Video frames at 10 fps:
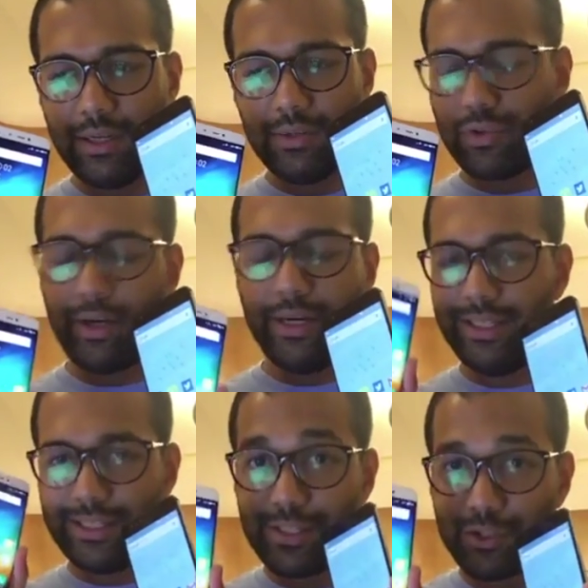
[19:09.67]
Sorry,
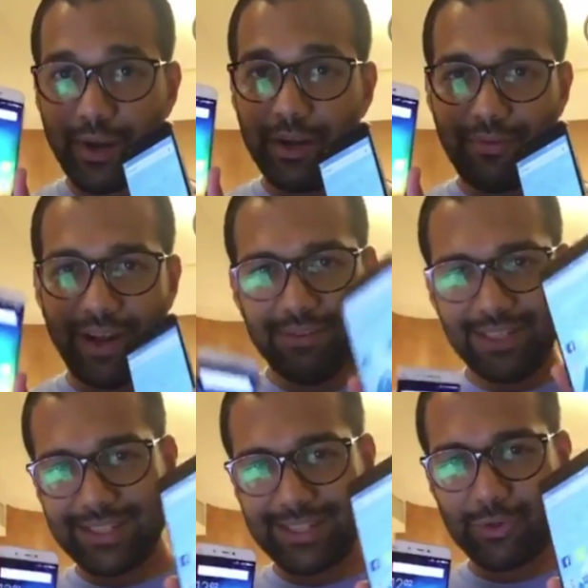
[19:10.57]
this is 25 and
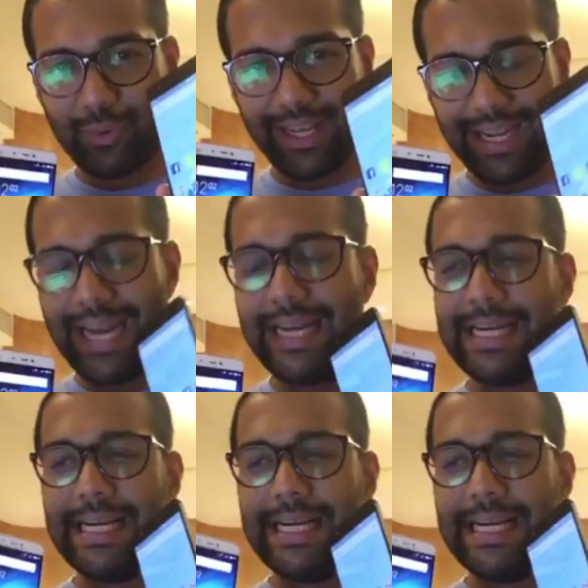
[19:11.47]
this is 28.